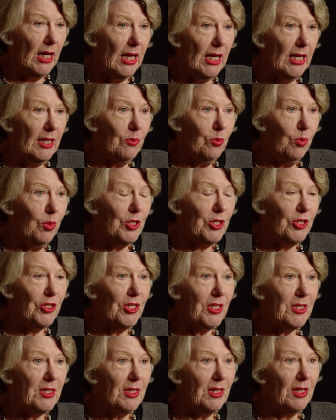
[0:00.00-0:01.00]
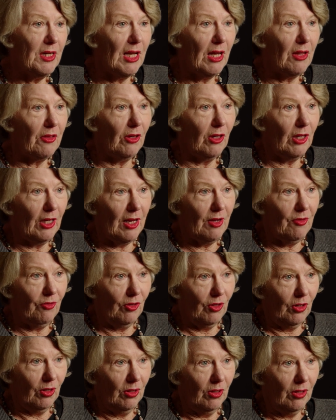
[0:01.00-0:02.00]
it was just another
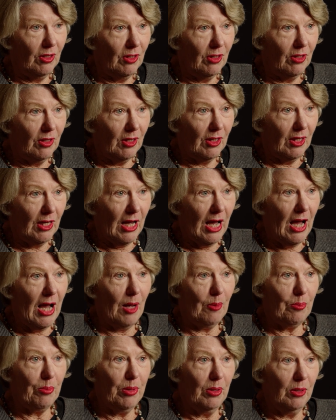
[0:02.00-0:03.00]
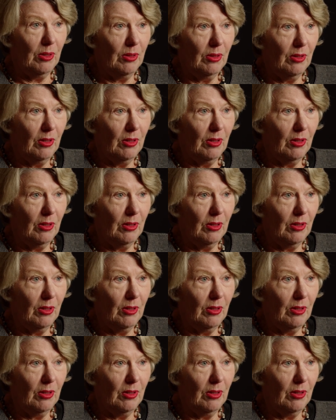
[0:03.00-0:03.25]
level up